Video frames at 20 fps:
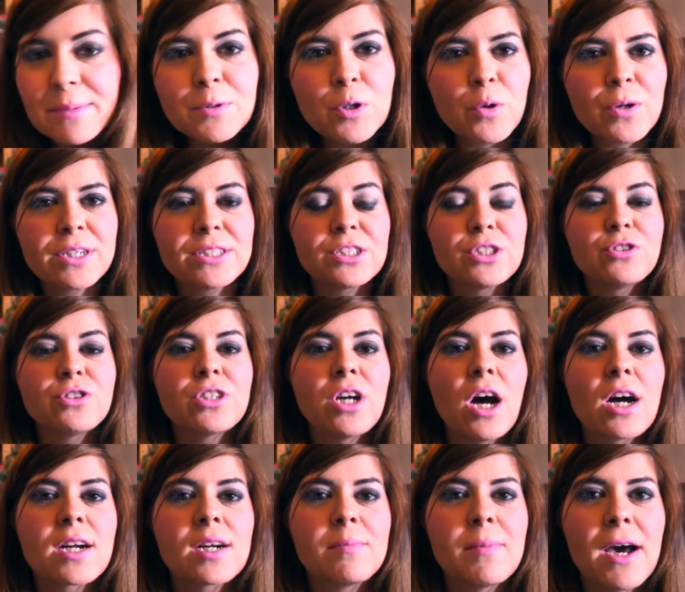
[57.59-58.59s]
I'm going to
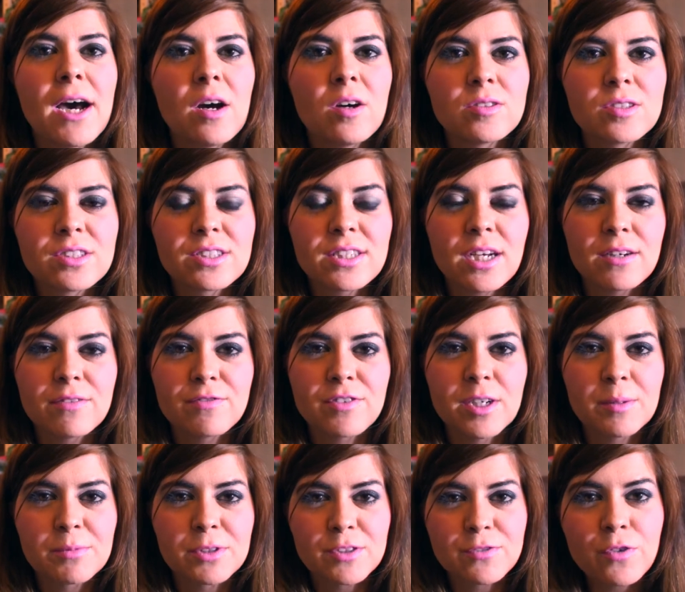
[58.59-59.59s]
talk about stuff
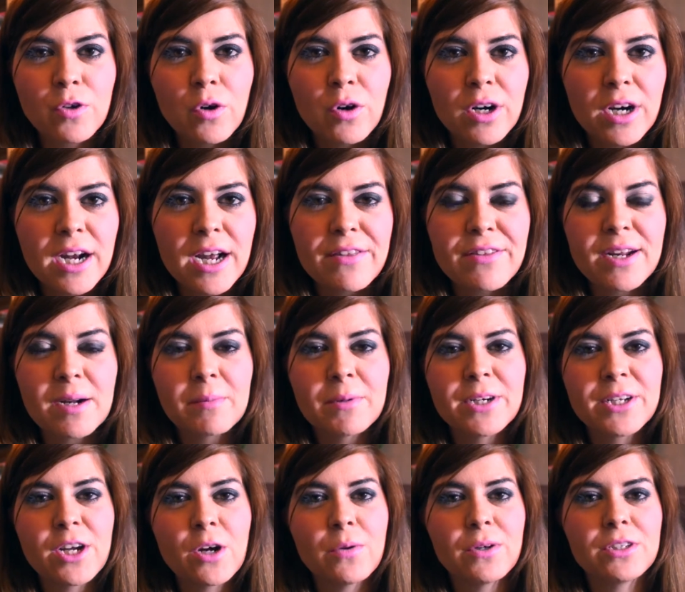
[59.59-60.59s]
from Sephora, then I'm
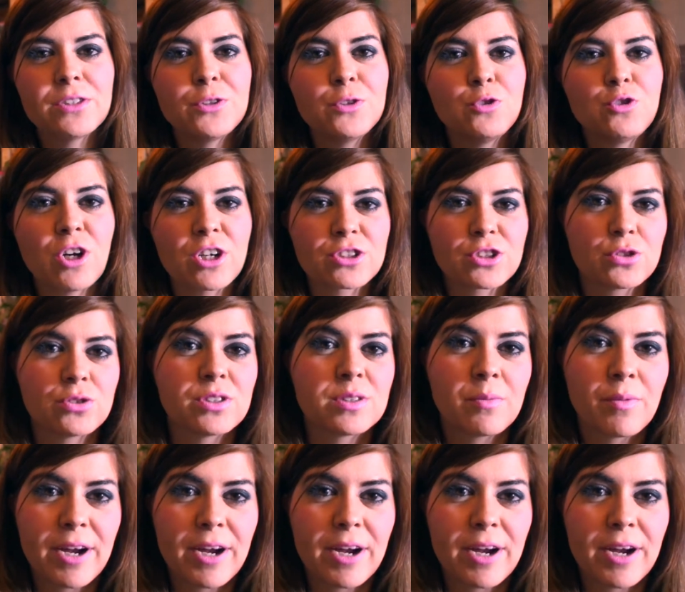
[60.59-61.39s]
going to go into drugstore